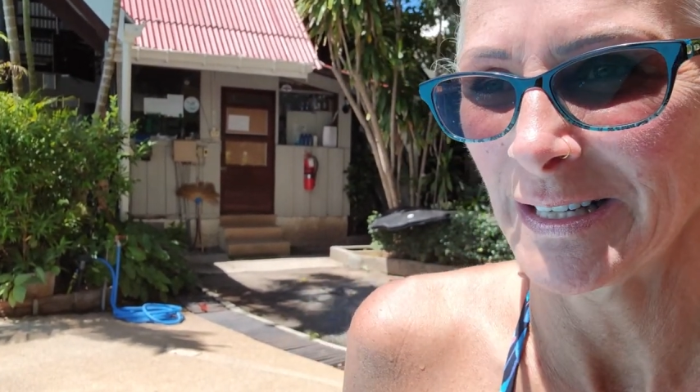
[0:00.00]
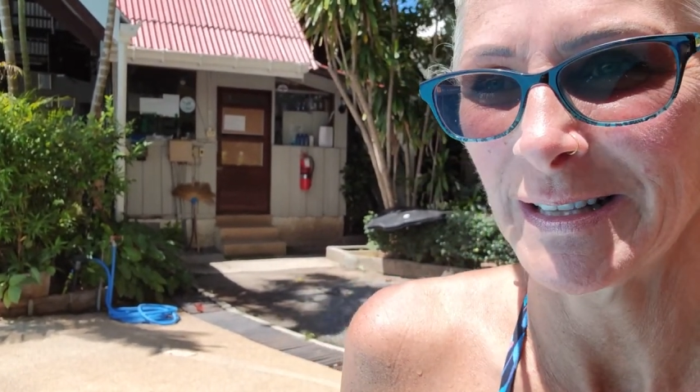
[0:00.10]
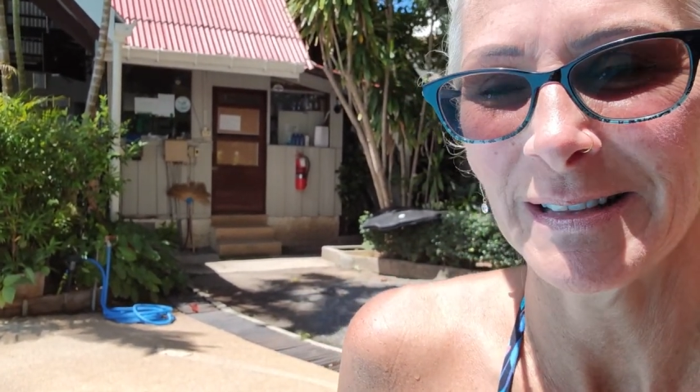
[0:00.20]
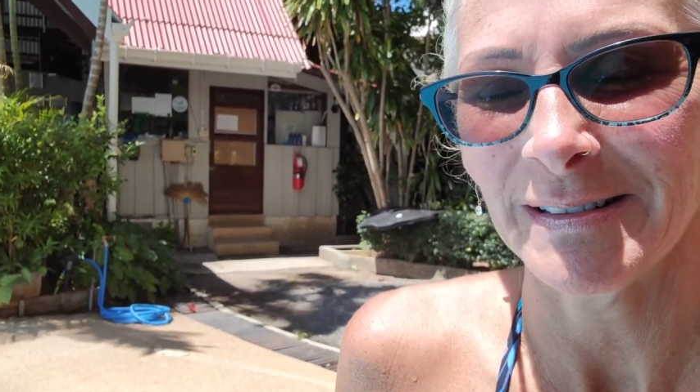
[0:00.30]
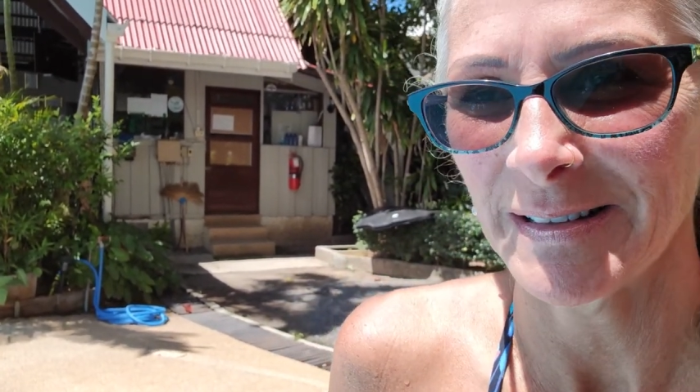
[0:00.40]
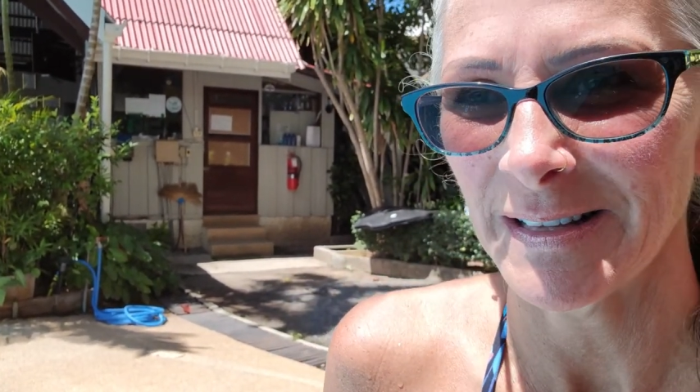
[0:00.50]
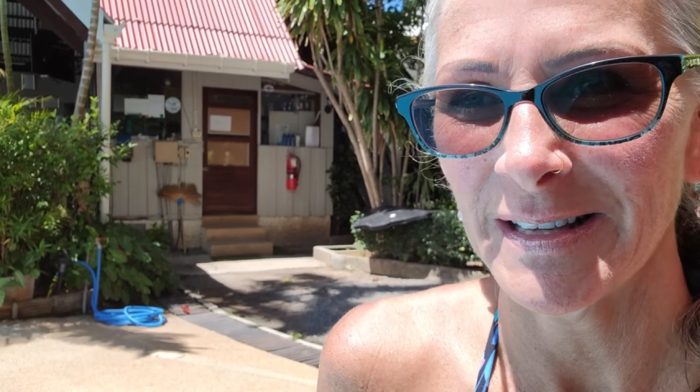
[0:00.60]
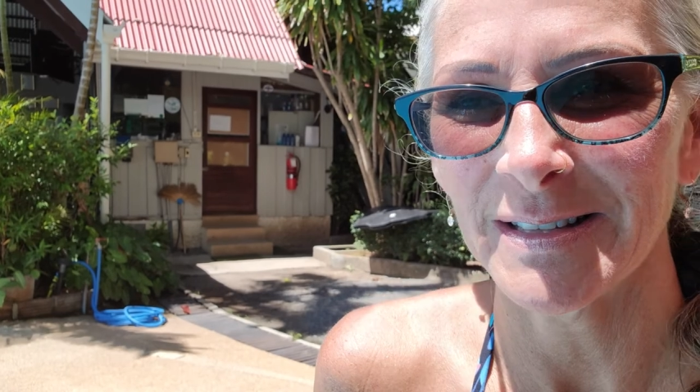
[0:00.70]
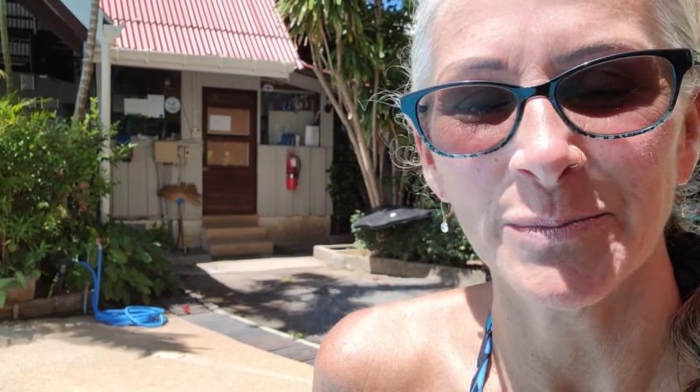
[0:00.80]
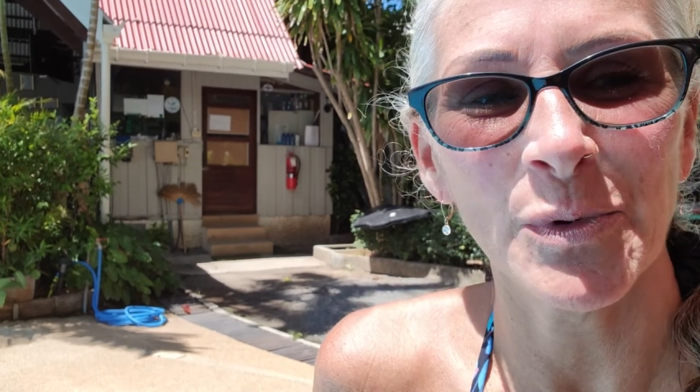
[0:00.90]
and
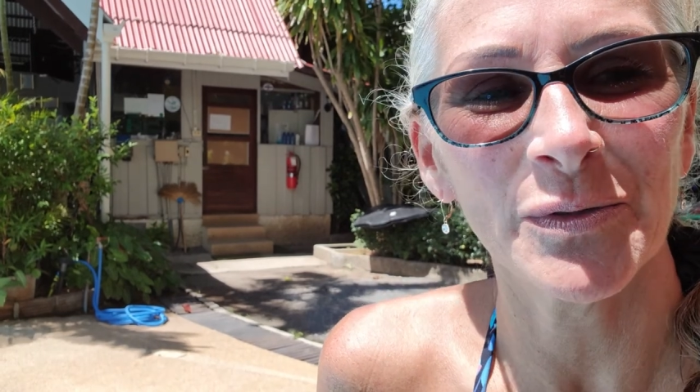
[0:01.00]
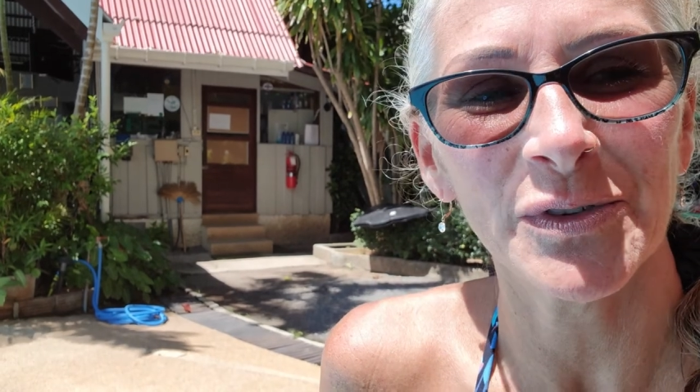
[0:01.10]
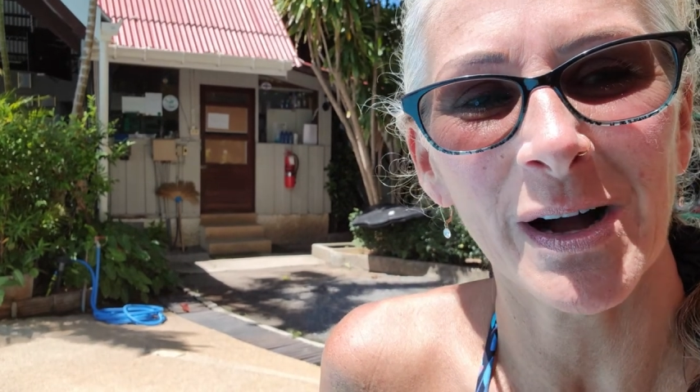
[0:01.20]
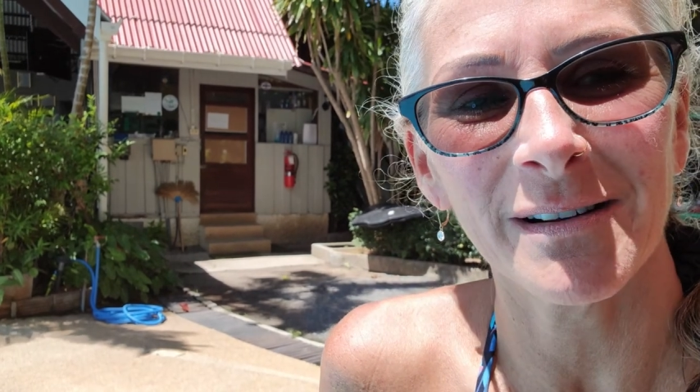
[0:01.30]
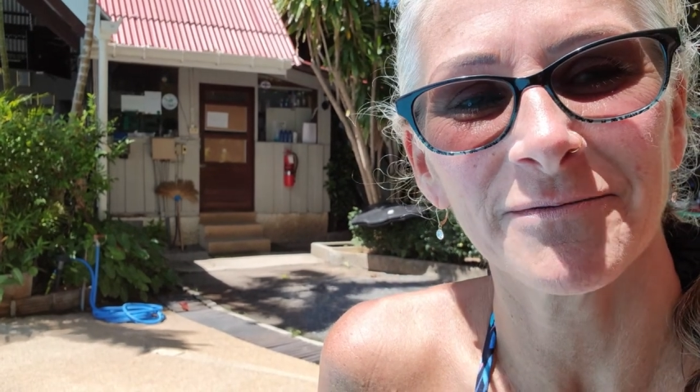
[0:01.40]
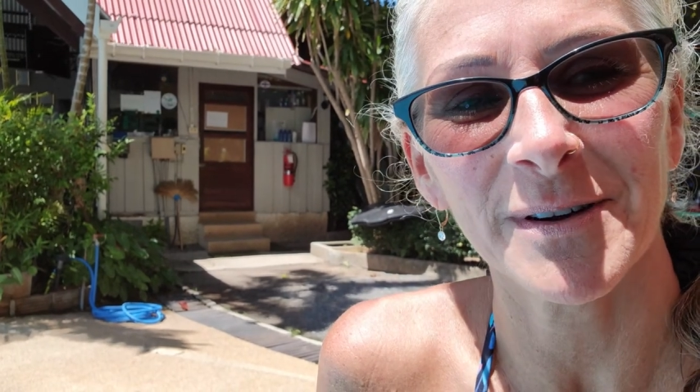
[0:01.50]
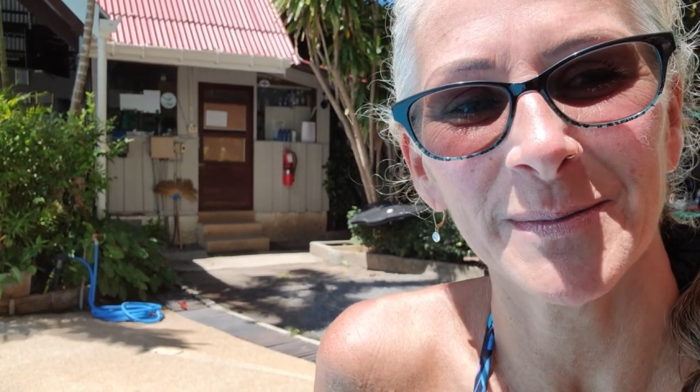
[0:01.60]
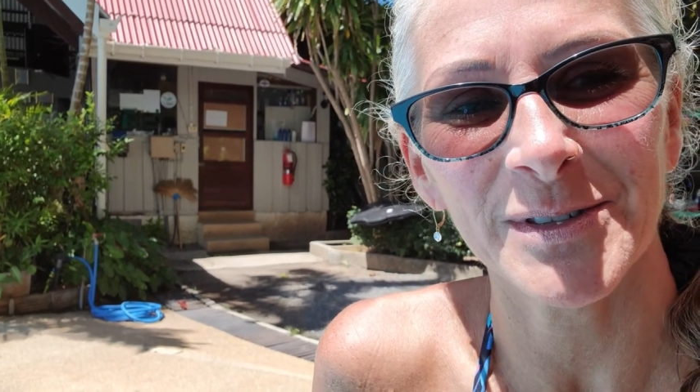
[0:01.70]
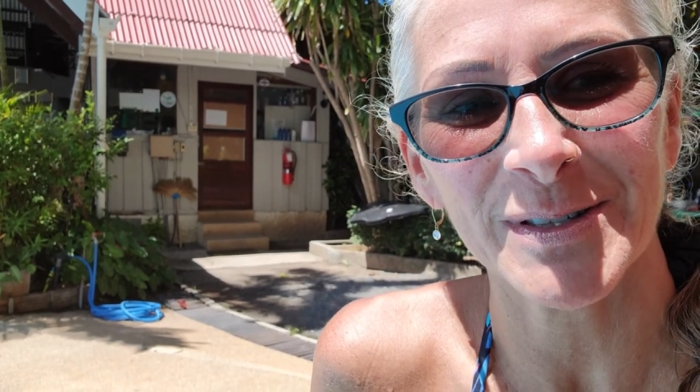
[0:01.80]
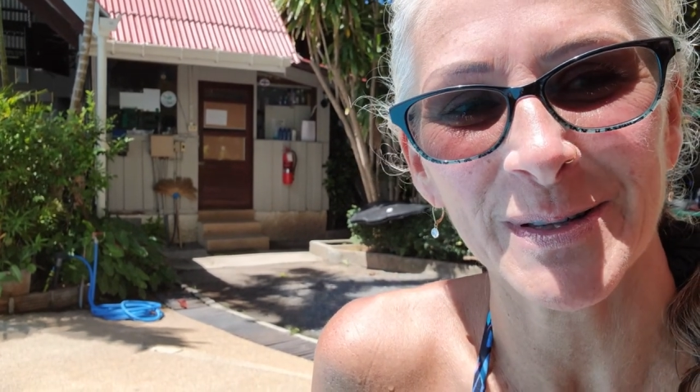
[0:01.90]
he's moved on from
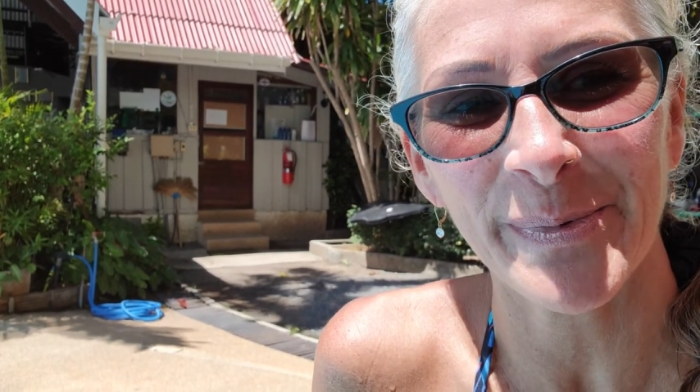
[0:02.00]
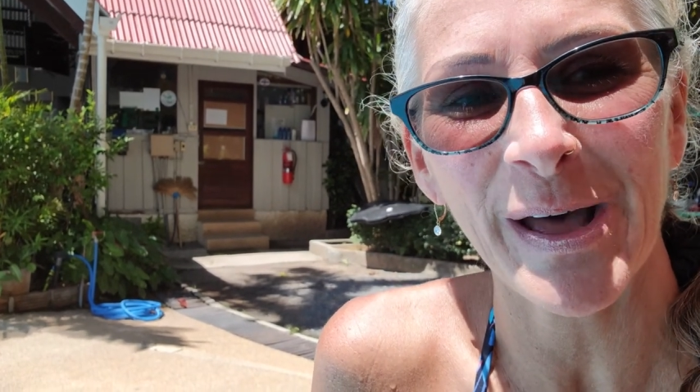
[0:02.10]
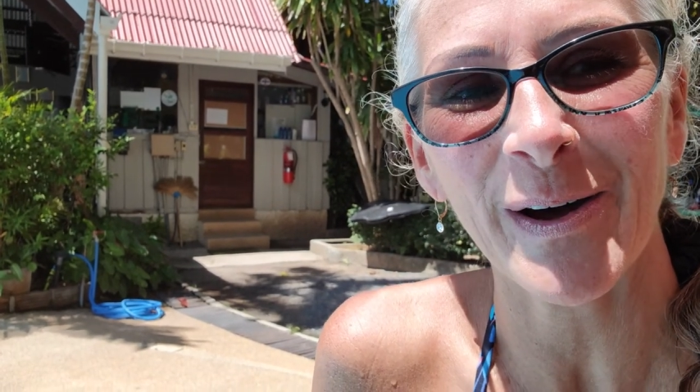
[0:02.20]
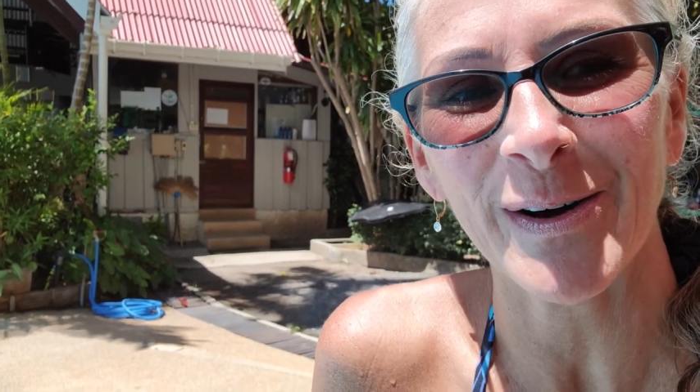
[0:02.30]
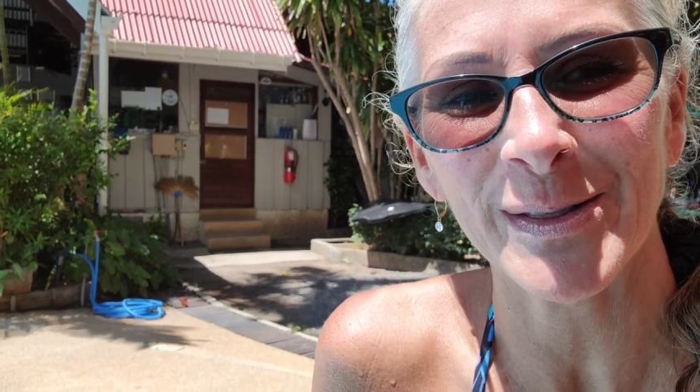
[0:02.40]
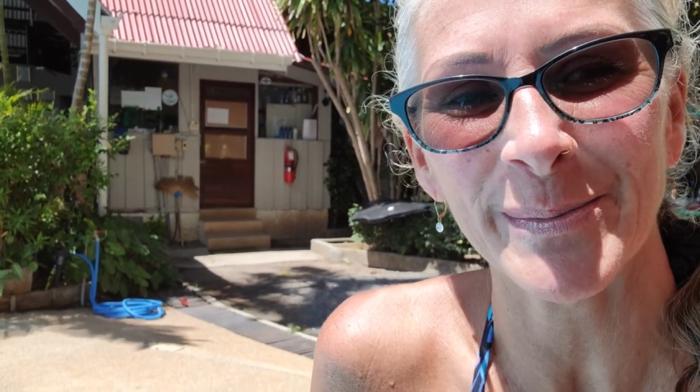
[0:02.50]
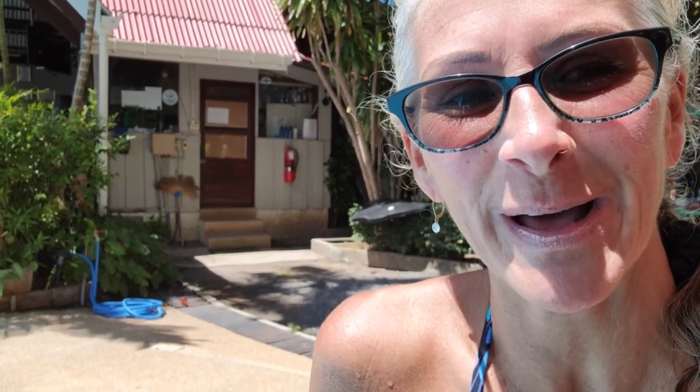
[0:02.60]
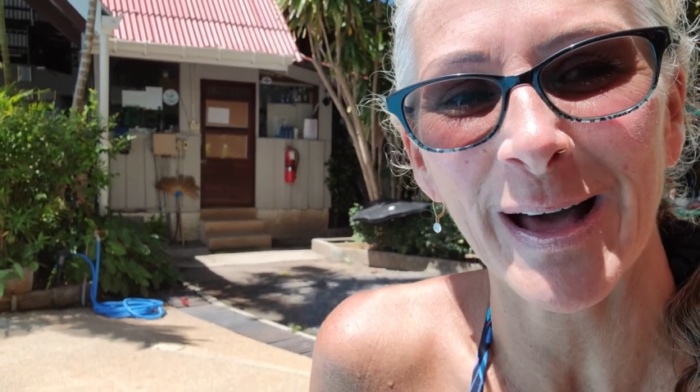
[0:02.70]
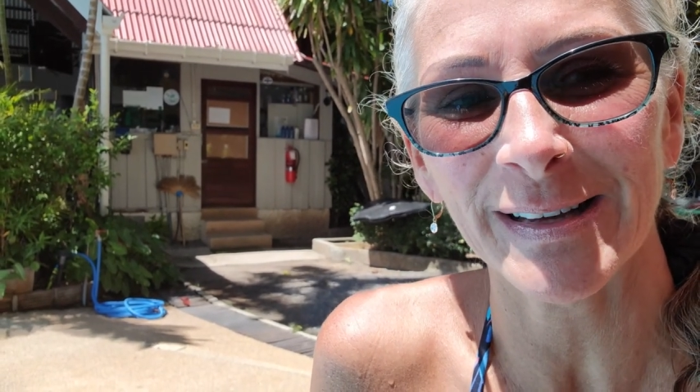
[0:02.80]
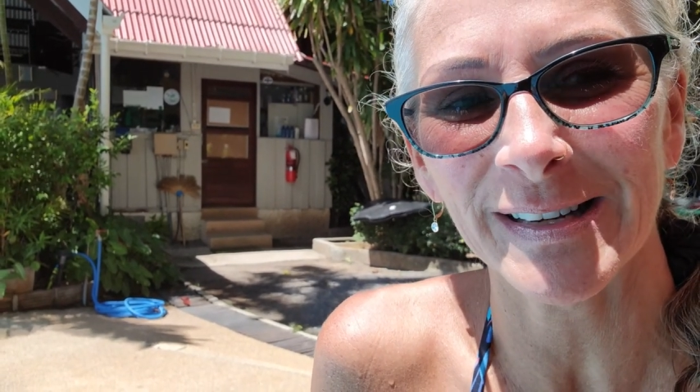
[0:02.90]
just the pat on the back,